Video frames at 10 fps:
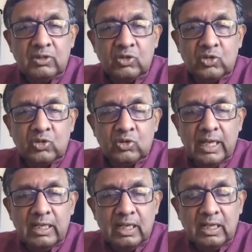through
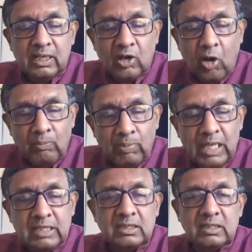a
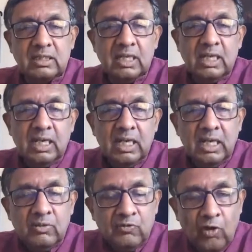complex
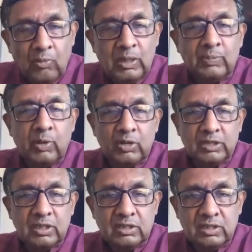informal
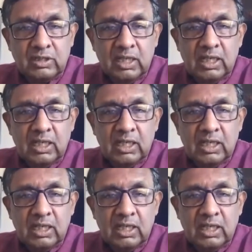process,